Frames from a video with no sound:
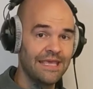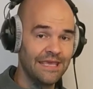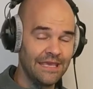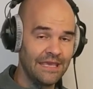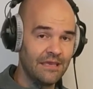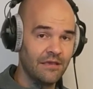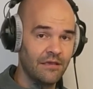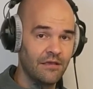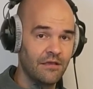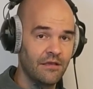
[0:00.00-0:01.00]
E,
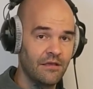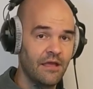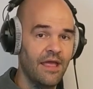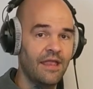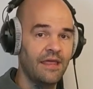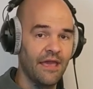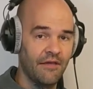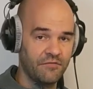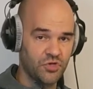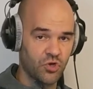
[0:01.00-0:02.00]
and
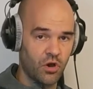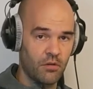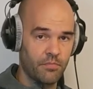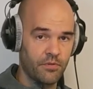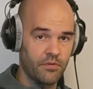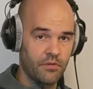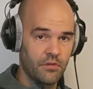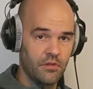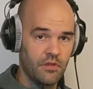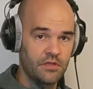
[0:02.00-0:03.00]
F sharp.
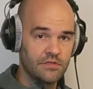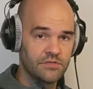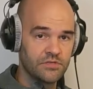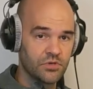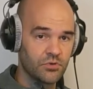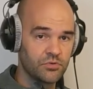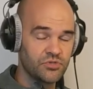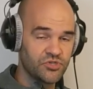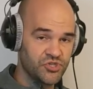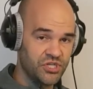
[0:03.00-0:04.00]
So
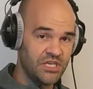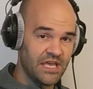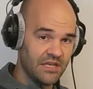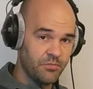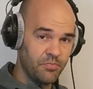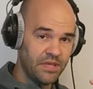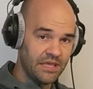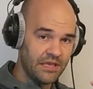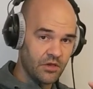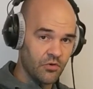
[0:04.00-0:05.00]
G and
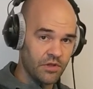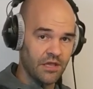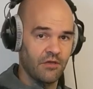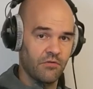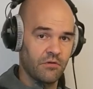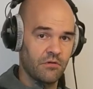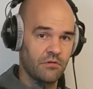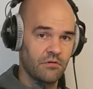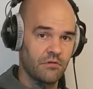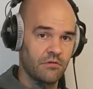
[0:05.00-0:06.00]
B go together,
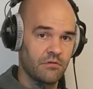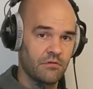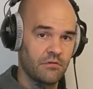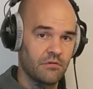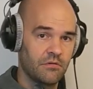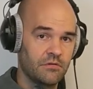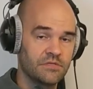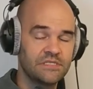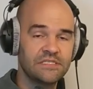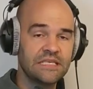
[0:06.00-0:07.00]

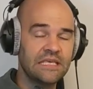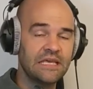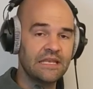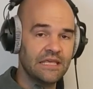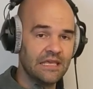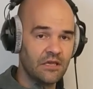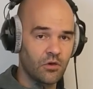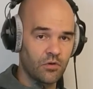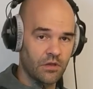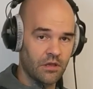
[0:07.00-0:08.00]
C and E
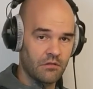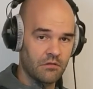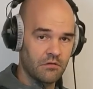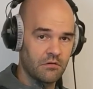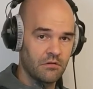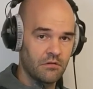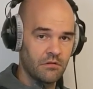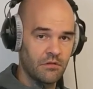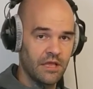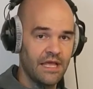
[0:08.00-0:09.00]
go together,
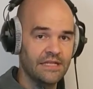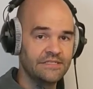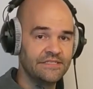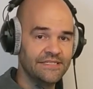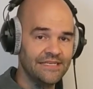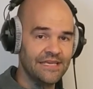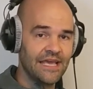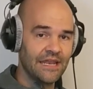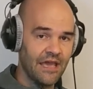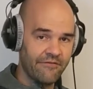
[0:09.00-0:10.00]
and D
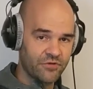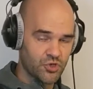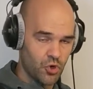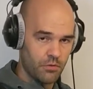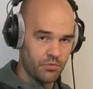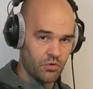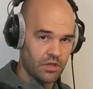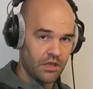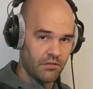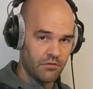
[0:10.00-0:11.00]
and F sharp go
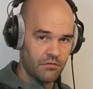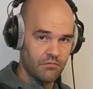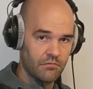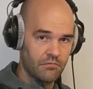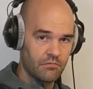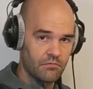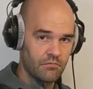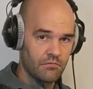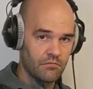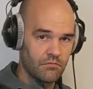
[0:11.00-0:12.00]
together.
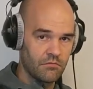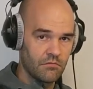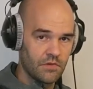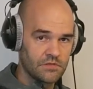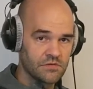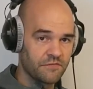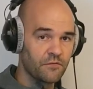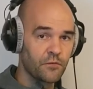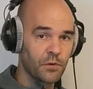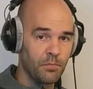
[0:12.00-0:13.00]
So
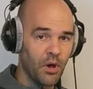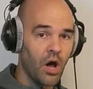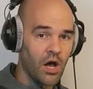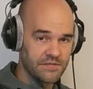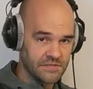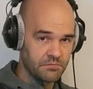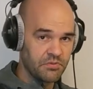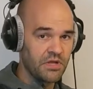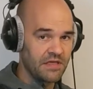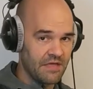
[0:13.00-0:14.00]
feel free to pause and
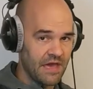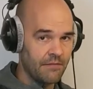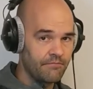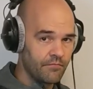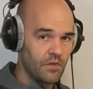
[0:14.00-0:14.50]
play that.